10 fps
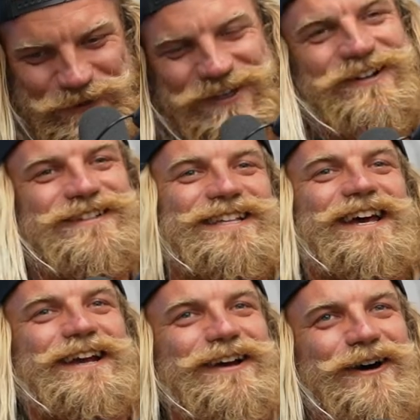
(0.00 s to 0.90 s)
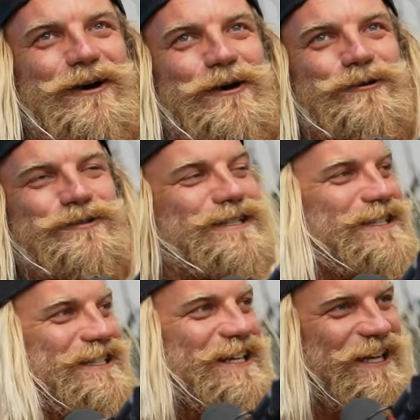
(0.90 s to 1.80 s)
I was like, oh
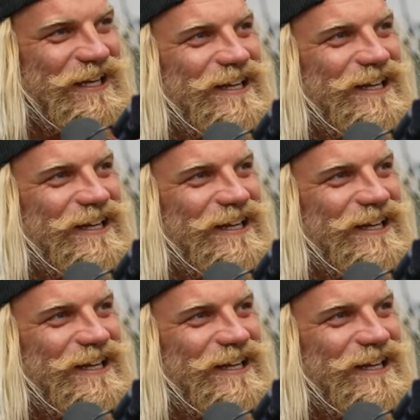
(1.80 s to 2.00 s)
shit.